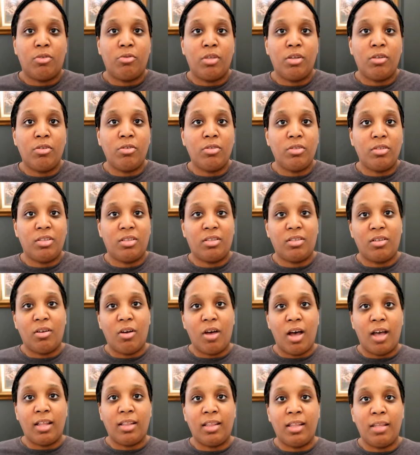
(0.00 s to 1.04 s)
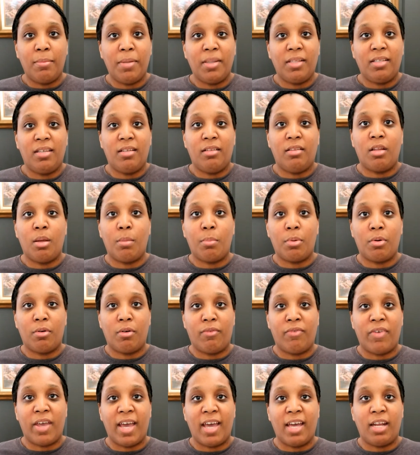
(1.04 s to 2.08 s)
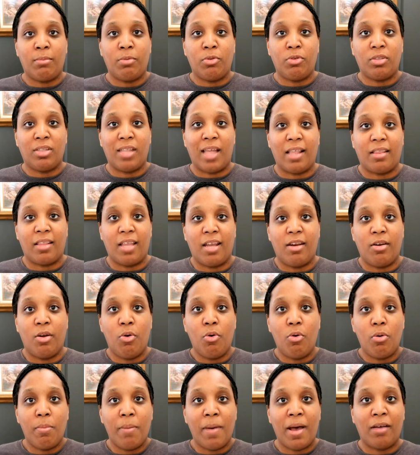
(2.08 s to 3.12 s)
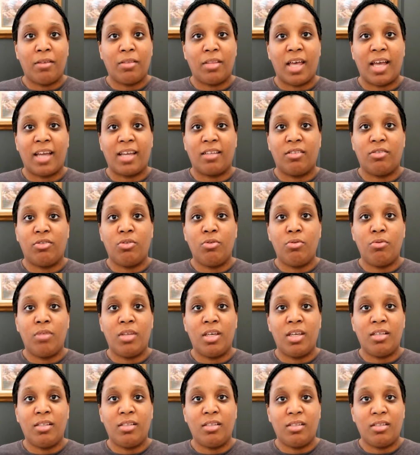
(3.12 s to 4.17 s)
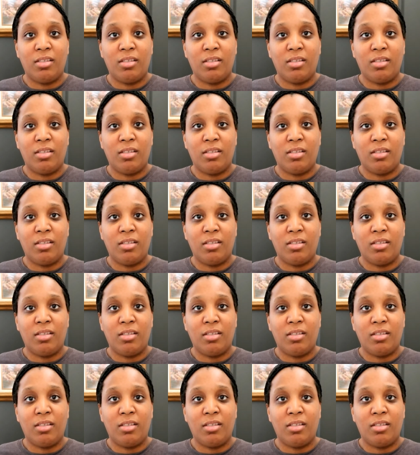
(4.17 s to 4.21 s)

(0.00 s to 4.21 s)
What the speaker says: So there's a limited number of animals that they know about that can do this.